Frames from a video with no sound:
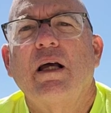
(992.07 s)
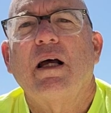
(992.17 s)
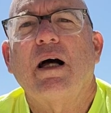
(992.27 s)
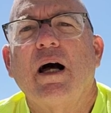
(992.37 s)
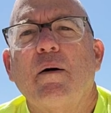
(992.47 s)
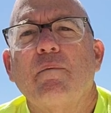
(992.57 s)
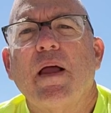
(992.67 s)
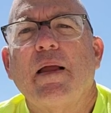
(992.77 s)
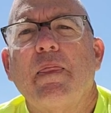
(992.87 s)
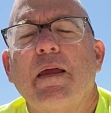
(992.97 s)
Um,
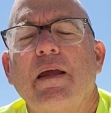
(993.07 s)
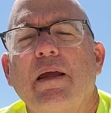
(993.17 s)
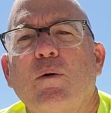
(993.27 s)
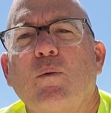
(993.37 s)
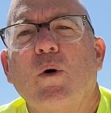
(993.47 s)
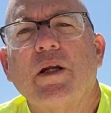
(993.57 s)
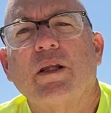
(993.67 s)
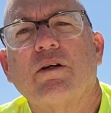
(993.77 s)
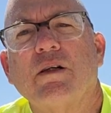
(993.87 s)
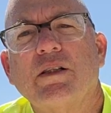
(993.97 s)
one of
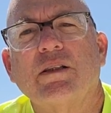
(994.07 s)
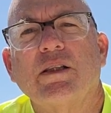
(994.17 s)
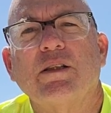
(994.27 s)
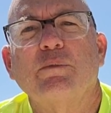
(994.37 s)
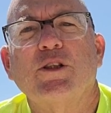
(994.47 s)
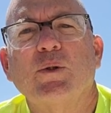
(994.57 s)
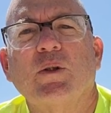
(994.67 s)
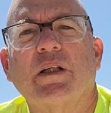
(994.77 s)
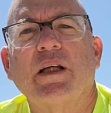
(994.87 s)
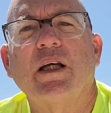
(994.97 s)
the criticisms
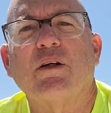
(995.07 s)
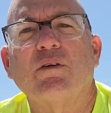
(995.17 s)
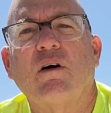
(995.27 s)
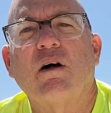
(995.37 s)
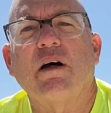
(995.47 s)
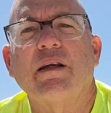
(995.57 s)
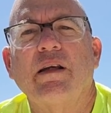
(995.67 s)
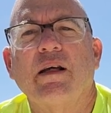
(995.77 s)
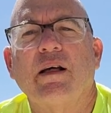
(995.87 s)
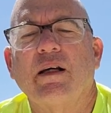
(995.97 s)
you'll get
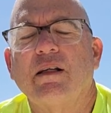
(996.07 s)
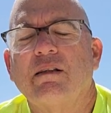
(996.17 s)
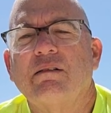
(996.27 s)
on uh,